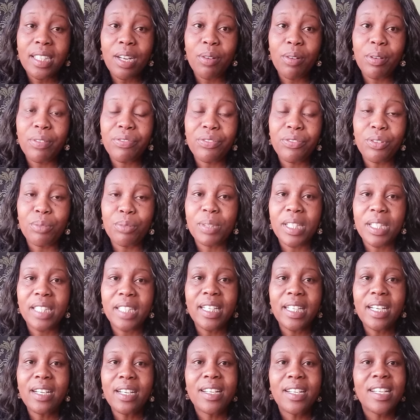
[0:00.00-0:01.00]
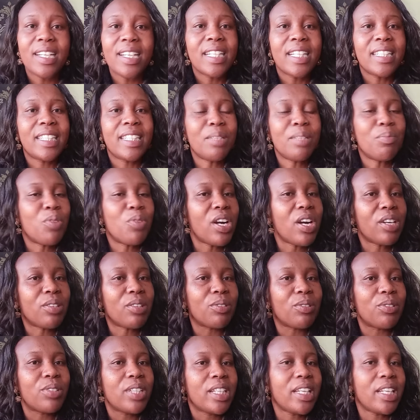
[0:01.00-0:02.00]
away from Kenya, Dim
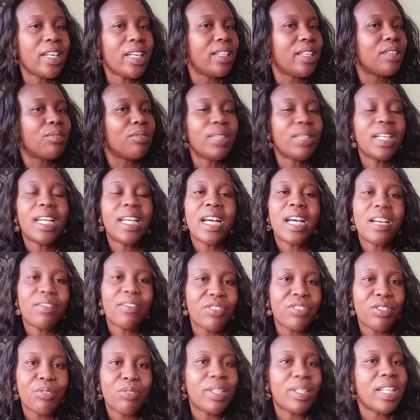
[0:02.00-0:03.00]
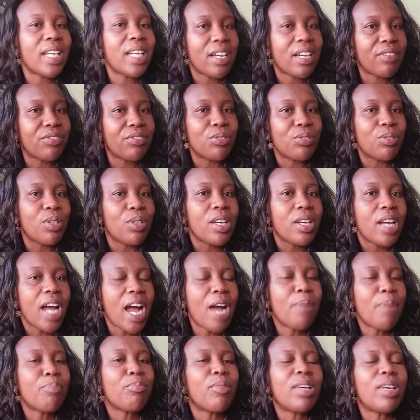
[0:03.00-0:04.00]
Mwango, we love you.
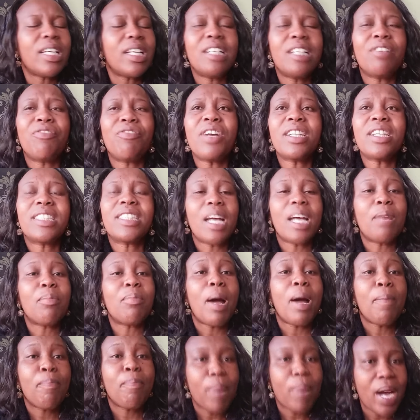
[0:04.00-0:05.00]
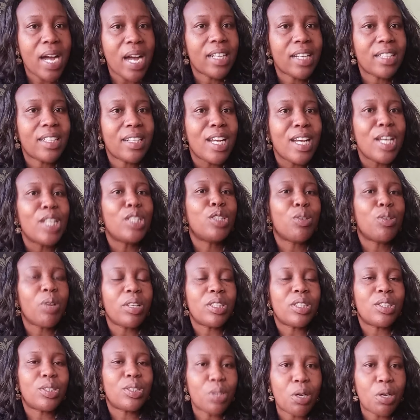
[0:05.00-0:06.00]
In fact, I'm among your
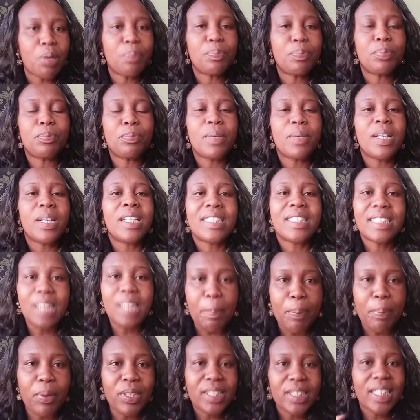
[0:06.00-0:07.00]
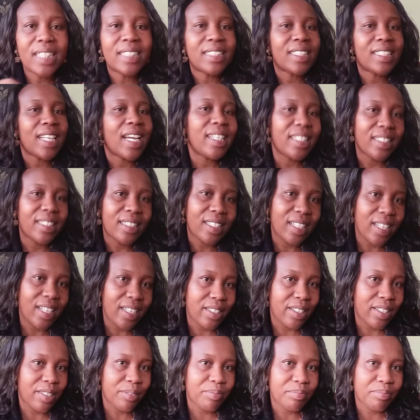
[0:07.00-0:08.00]
top supporters here in
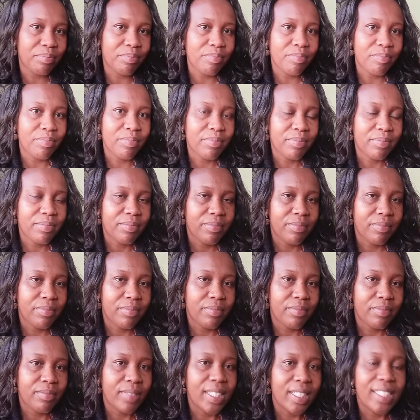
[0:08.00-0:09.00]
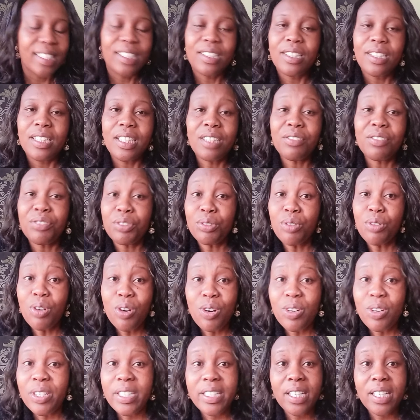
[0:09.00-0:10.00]
Kenya. If you
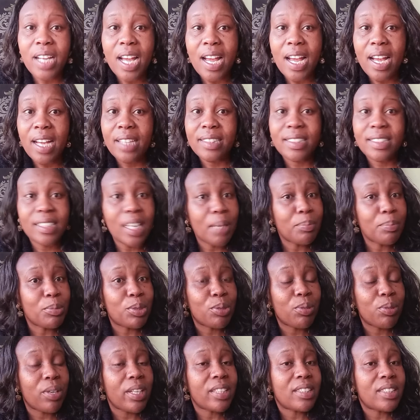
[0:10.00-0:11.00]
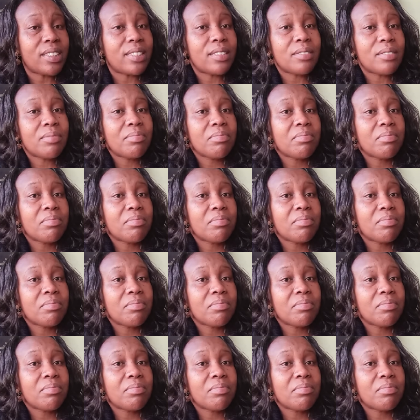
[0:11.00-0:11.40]
all jump to us,